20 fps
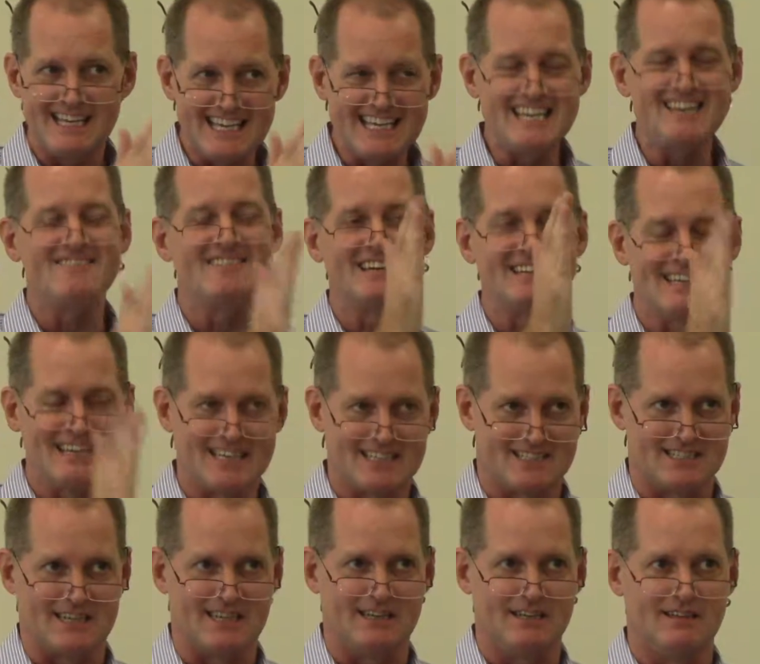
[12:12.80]
Even in
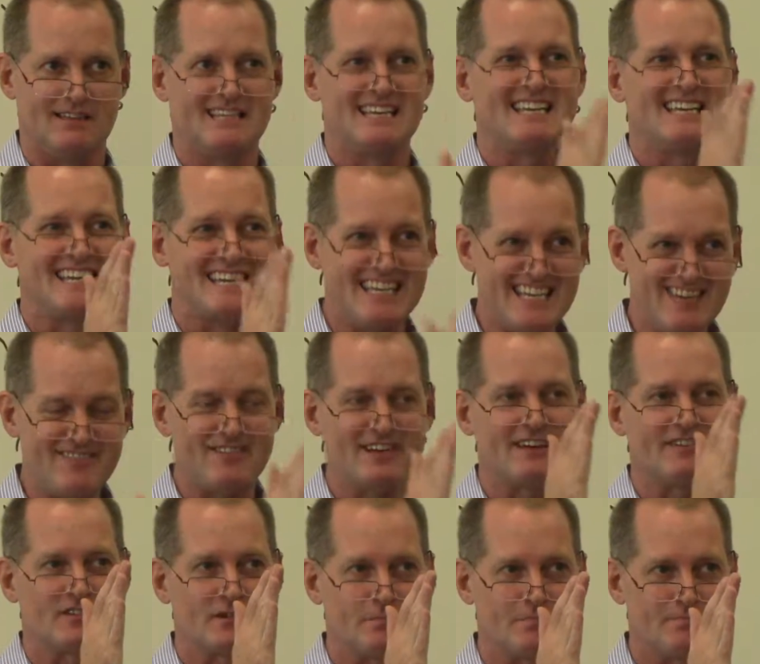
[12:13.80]
exile, even
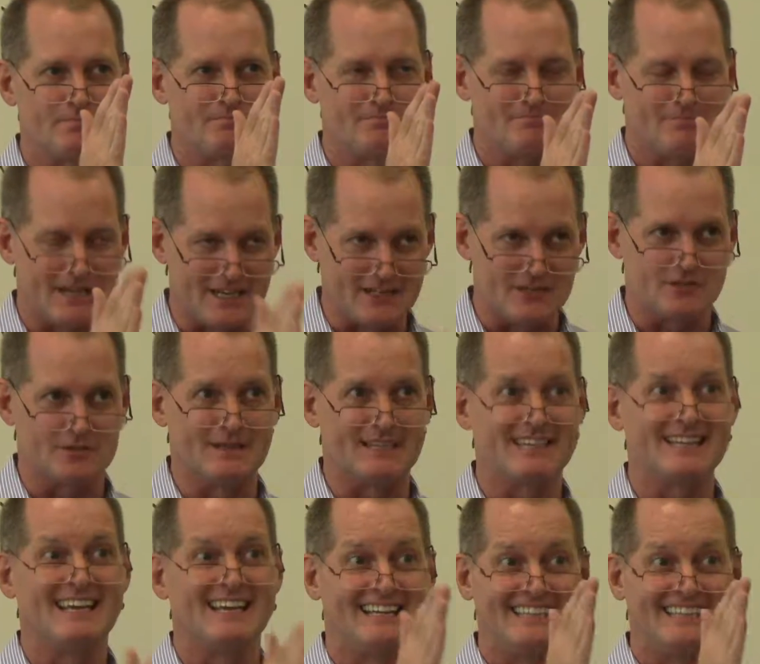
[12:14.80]
after punishment.